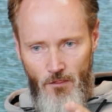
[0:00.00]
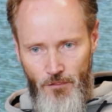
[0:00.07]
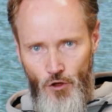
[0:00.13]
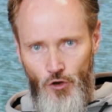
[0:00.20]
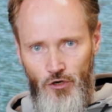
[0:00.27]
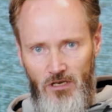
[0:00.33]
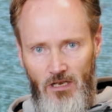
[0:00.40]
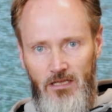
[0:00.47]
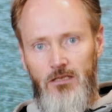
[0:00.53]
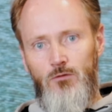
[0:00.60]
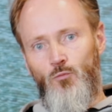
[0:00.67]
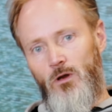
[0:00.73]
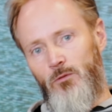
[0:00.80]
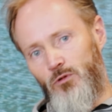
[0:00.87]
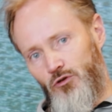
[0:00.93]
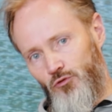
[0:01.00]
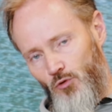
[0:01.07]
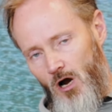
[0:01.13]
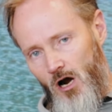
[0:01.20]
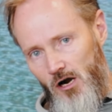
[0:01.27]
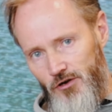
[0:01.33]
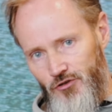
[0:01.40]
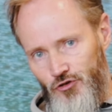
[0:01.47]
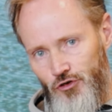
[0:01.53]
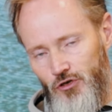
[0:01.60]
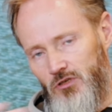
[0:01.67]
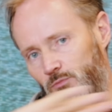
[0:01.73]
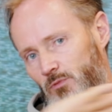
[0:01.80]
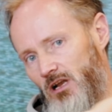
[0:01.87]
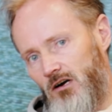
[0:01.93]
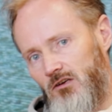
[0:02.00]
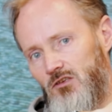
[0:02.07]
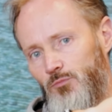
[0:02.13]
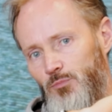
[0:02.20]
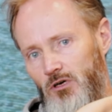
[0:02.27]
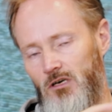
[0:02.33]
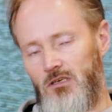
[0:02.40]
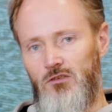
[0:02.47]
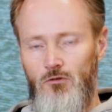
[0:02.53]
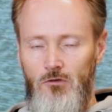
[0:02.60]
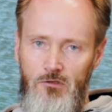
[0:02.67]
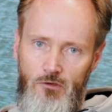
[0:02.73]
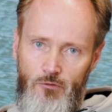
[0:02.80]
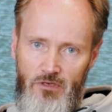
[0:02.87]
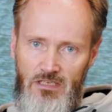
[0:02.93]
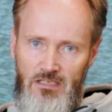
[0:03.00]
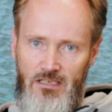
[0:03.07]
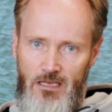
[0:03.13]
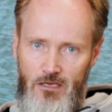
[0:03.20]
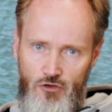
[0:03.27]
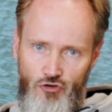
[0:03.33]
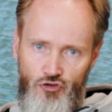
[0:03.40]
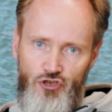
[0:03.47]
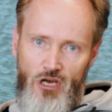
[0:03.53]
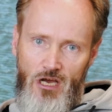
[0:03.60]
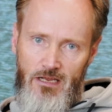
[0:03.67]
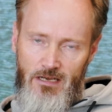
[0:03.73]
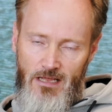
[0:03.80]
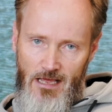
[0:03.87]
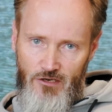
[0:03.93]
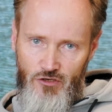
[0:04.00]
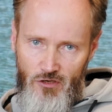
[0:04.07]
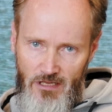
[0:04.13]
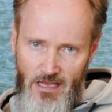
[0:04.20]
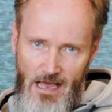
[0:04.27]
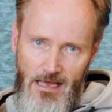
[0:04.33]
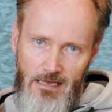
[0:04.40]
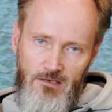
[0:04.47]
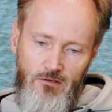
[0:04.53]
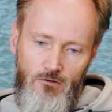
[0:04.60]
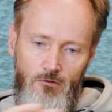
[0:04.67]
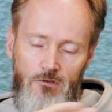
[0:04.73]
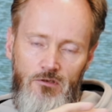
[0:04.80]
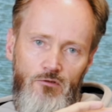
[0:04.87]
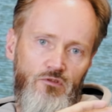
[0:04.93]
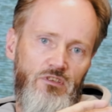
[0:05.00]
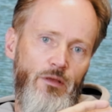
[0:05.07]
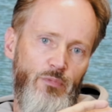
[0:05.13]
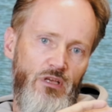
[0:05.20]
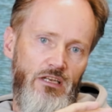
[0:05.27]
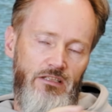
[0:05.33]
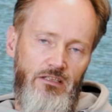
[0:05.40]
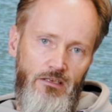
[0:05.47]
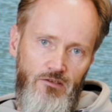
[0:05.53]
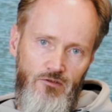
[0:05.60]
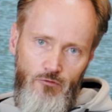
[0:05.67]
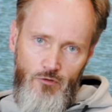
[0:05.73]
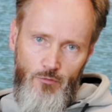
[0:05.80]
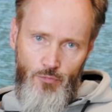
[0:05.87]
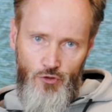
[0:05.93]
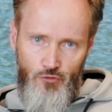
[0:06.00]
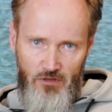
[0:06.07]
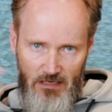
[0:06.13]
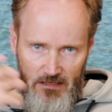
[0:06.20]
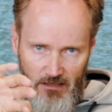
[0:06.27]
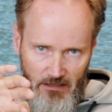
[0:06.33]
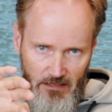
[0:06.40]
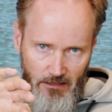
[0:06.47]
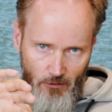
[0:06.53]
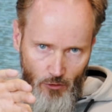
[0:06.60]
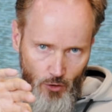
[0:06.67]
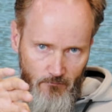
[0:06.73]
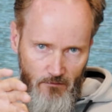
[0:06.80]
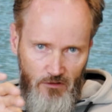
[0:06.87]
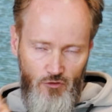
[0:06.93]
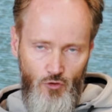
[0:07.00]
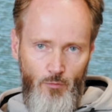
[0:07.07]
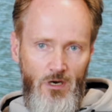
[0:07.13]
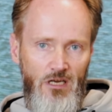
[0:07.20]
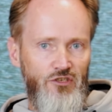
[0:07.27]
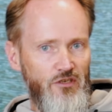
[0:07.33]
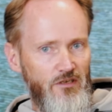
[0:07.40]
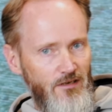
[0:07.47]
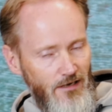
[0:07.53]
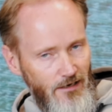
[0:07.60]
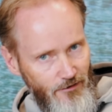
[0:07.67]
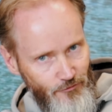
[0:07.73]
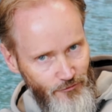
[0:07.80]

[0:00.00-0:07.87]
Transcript: Thirdly, when we do hard turns with Axopars, also this second chine actually adds also stability. So the boat doesn't heel over so much and